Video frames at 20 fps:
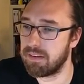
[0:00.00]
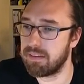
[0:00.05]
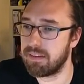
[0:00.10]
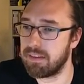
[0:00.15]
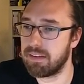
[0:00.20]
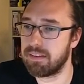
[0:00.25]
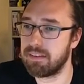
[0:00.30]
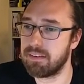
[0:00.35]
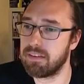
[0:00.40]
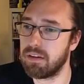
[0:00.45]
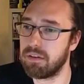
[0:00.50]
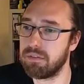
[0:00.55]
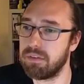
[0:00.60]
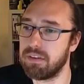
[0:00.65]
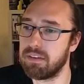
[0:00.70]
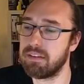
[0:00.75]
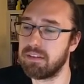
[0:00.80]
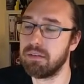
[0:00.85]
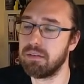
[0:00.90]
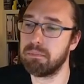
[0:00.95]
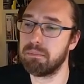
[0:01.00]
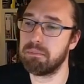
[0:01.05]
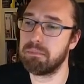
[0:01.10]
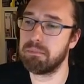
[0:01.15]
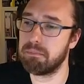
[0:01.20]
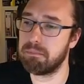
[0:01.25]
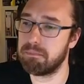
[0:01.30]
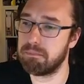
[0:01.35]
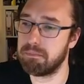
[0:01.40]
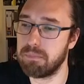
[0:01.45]
and that's obviously
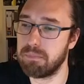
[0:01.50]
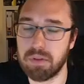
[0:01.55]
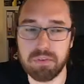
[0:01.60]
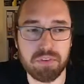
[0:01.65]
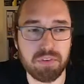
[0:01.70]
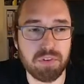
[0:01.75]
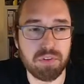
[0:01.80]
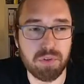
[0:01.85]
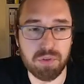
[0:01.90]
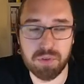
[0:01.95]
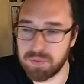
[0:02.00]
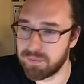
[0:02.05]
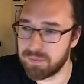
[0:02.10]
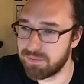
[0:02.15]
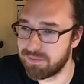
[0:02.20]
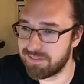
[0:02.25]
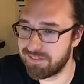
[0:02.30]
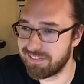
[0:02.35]
so good.